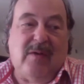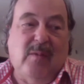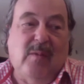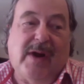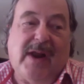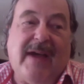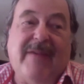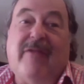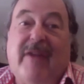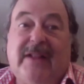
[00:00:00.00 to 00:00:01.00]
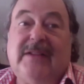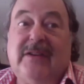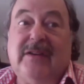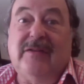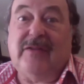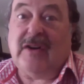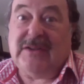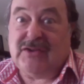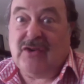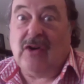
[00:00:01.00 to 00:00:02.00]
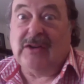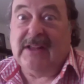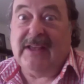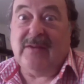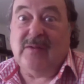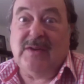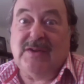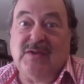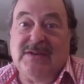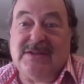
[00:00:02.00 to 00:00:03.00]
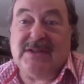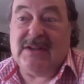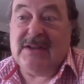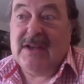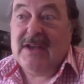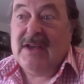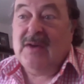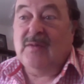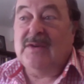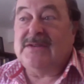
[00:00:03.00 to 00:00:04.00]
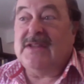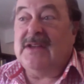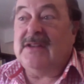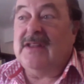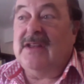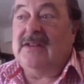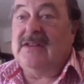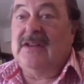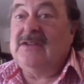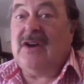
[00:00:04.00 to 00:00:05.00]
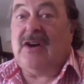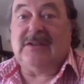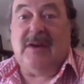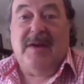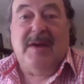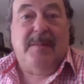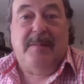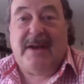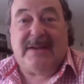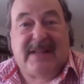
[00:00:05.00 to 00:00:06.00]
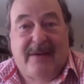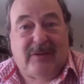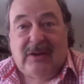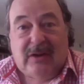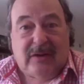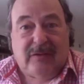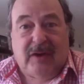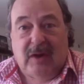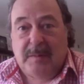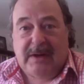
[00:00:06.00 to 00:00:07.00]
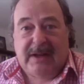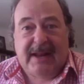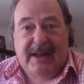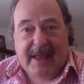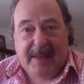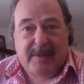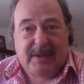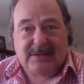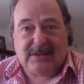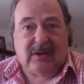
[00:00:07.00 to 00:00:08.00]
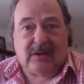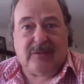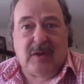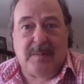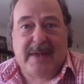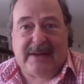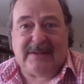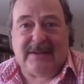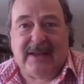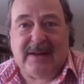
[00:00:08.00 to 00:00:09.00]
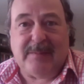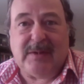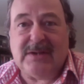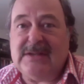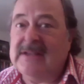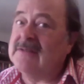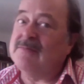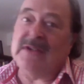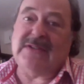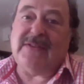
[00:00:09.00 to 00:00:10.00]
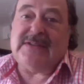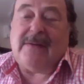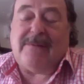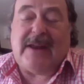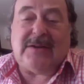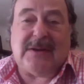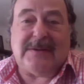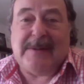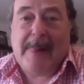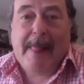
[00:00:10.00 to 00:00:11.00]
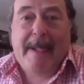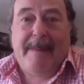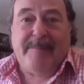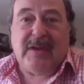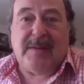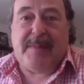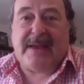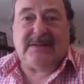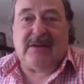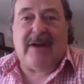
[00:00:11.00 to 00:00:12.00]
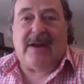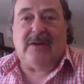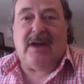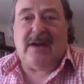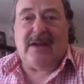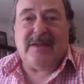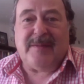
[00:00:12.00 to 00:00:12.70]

what I felt very strongly, which was that was that the the doctor must have a lot of human in him. He's a lot of humanity in him because he's most of his adventures are based around Earth.